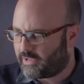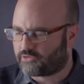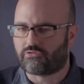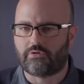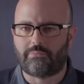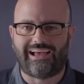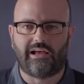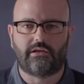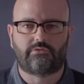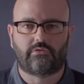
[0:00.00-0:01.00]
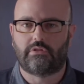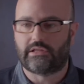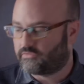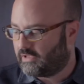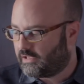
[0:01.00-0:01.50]
spectrum as,
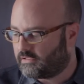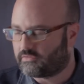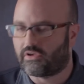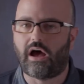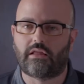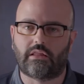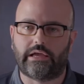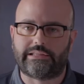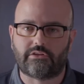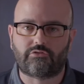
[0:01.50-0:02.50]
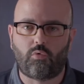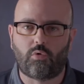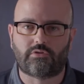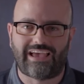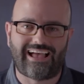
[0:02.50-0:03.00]
let's say, this hot light, this
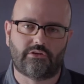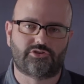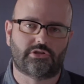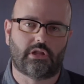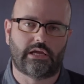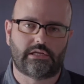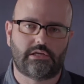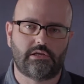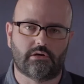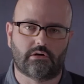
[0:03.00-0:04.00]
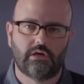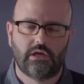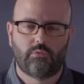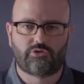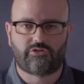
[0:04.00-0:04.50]
quartz halogen light here,
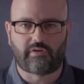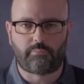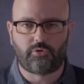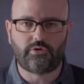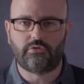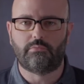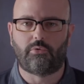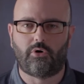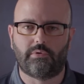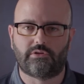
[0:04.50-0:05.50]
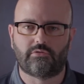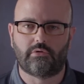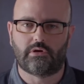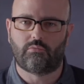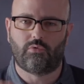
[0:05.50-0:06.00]
which if I put a new bulb into
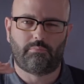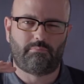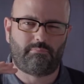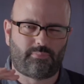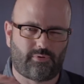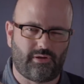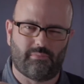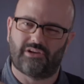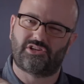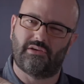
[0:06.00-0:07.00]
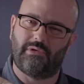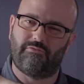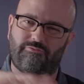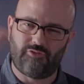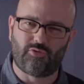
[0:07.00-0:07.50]
it will pretty much give me
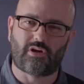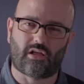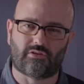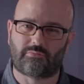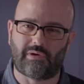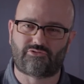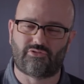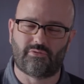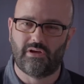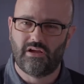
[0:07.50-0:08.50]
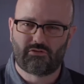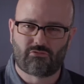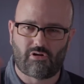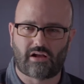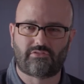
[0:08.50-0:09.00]
full color spectrum,
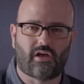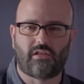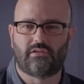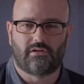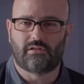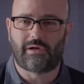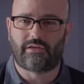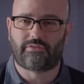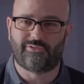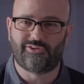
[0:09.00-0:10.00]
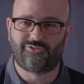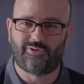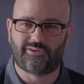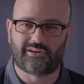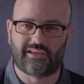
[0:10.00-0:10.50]
rock solid at about
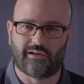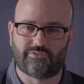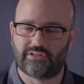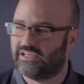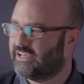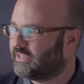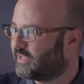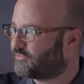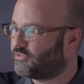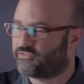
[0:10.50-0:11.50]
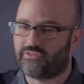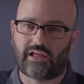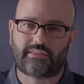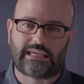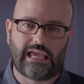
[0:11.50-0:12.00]
3200 Kelvin. That's just
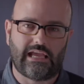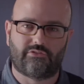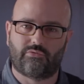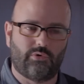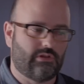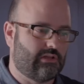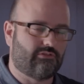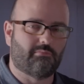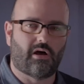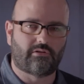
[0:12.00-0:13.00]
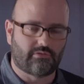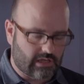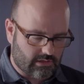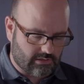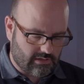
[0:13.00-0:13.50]
not the case with these
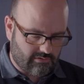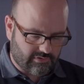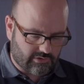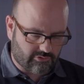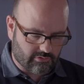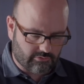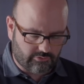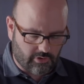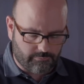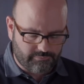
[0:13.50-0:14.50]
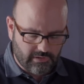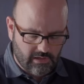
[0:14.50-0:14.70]
modern LED fixtures. So